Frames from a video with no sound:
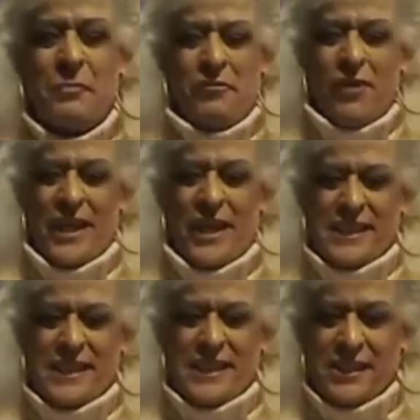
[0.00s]
Don't be
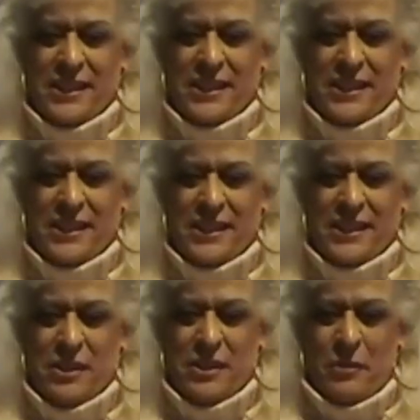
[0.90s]
afraid to open your
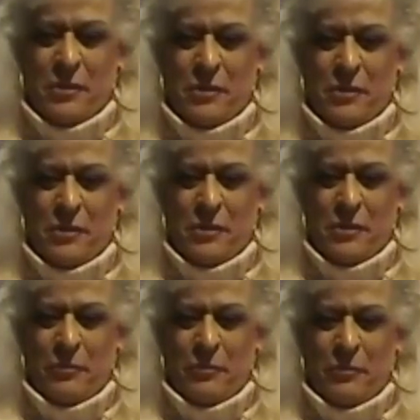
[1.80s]
mics up.
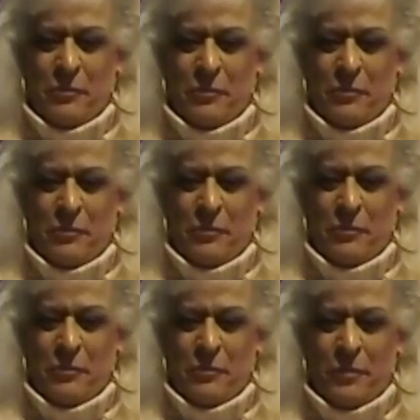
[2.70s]
And guys.
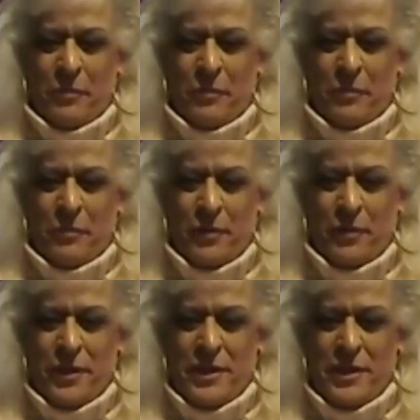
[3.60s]
Okay.
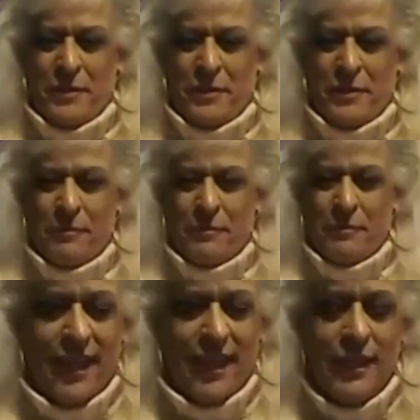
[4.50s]
Uh, let's
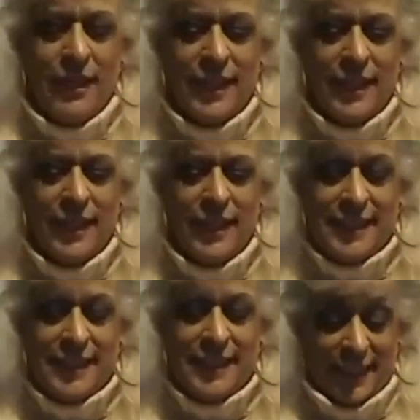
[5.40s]
see.
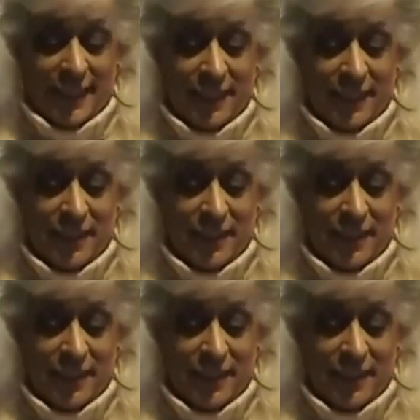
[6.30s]
Oh,